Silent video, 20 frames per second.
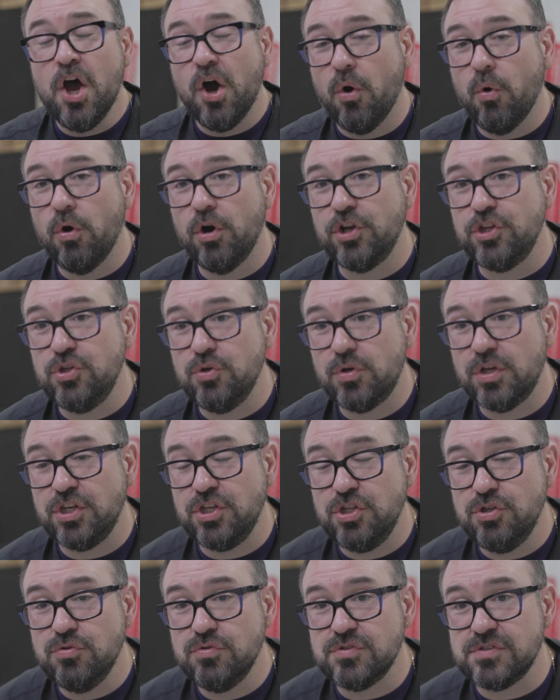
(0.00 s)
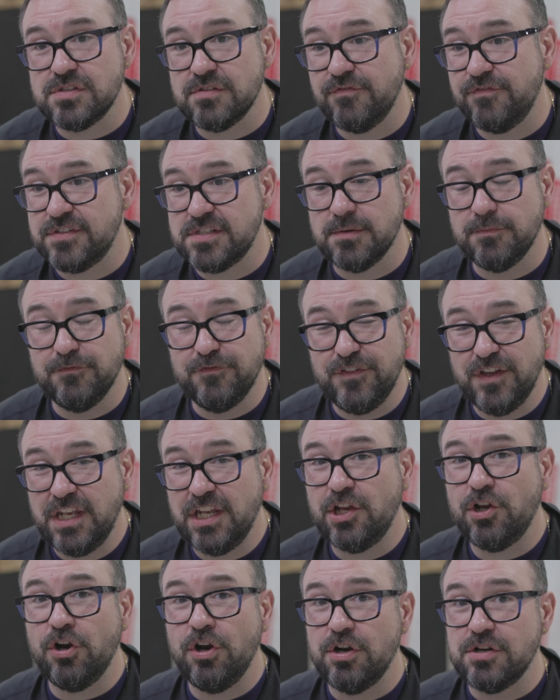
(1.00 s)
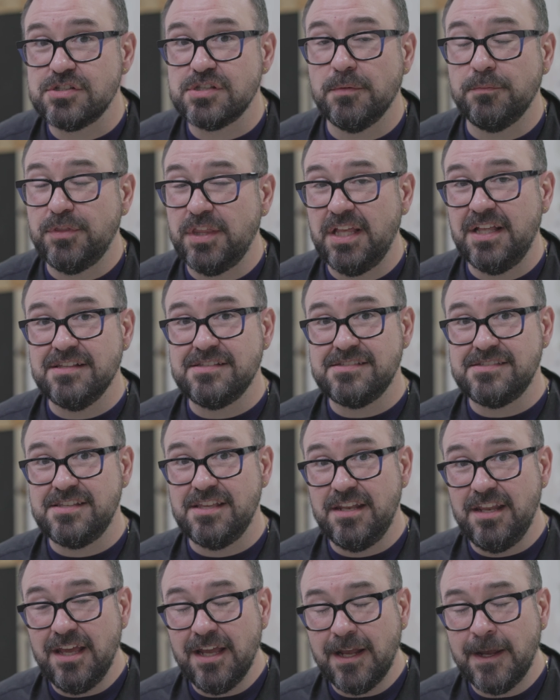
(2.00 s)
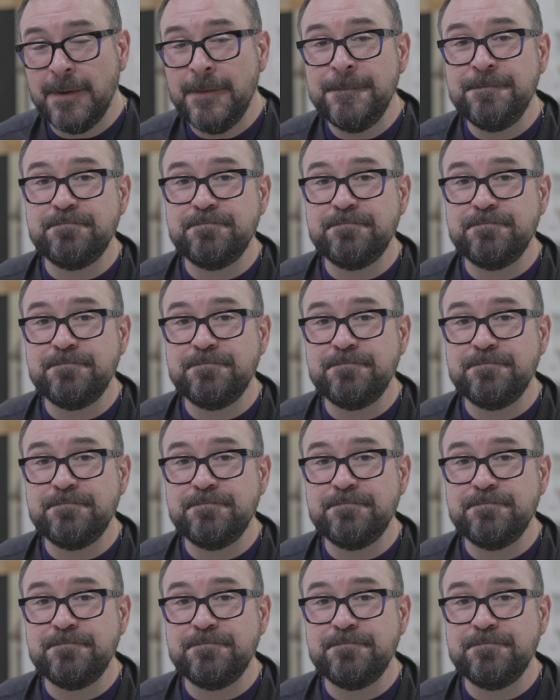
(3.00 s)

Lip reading: or you can use some vinegar or something acidic,